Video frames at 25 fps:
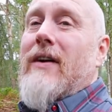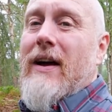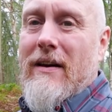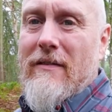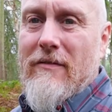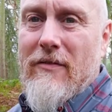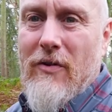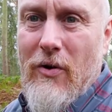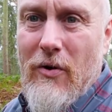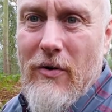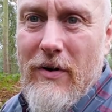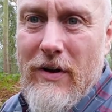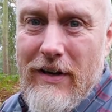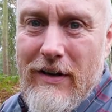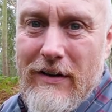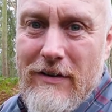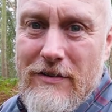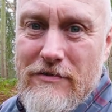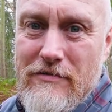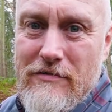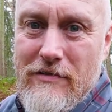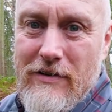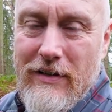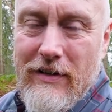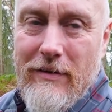kind of hugging a
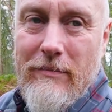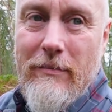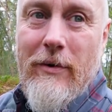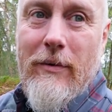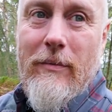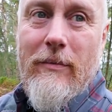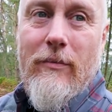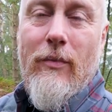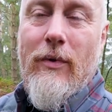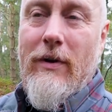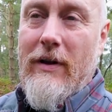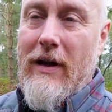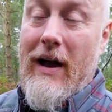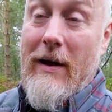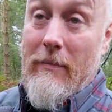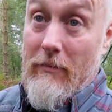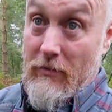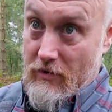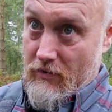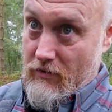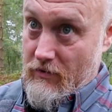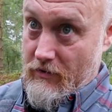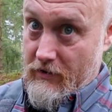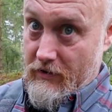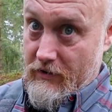tree at the moment. Well, I'm
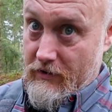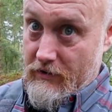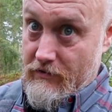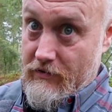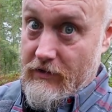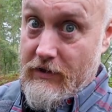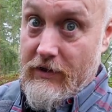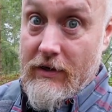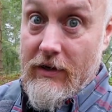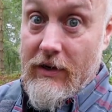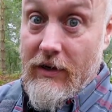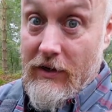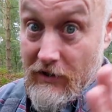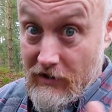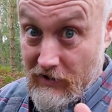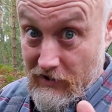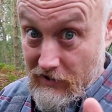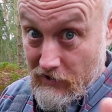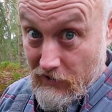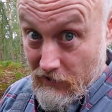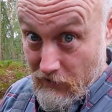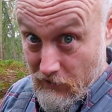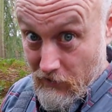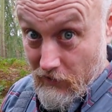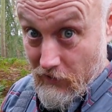not hugging a tree.
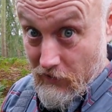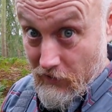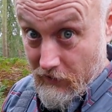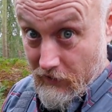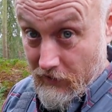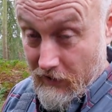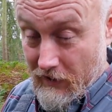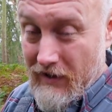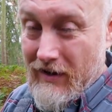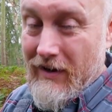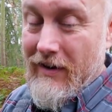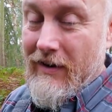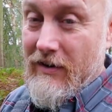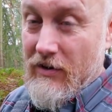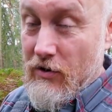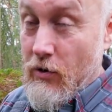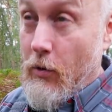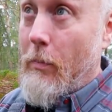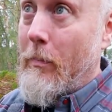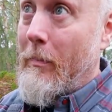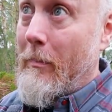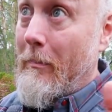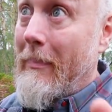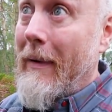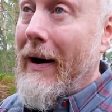You're hugging.
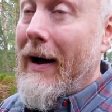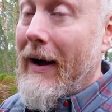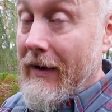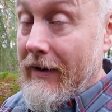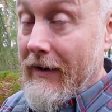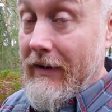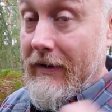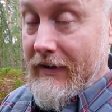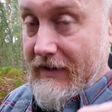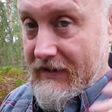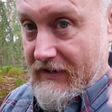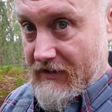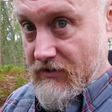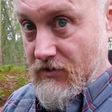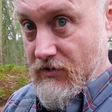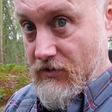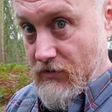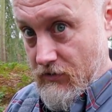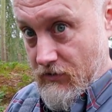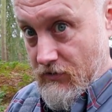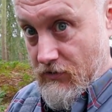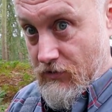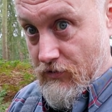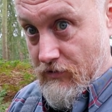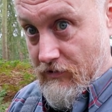Your back is
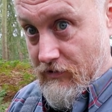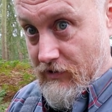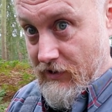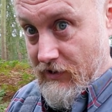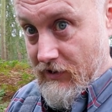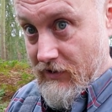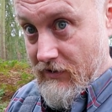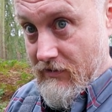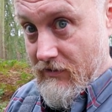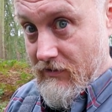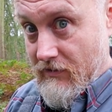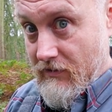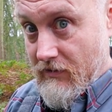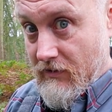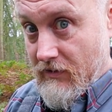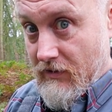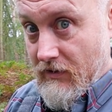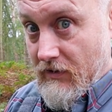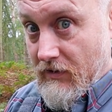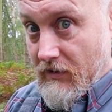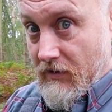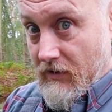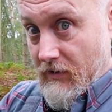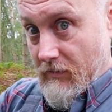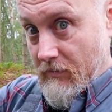to the tree
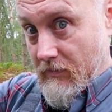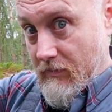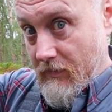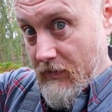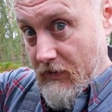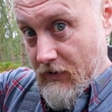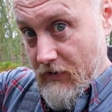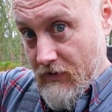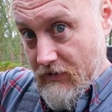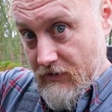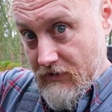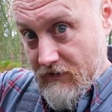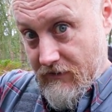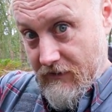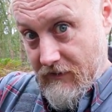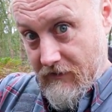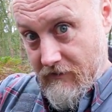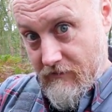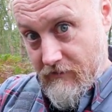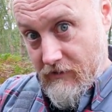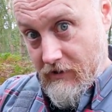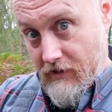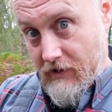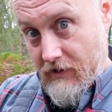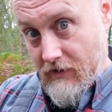because of the
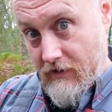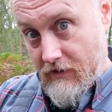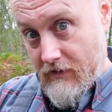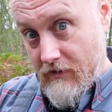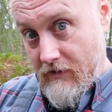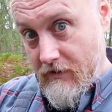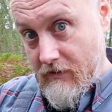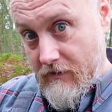rain.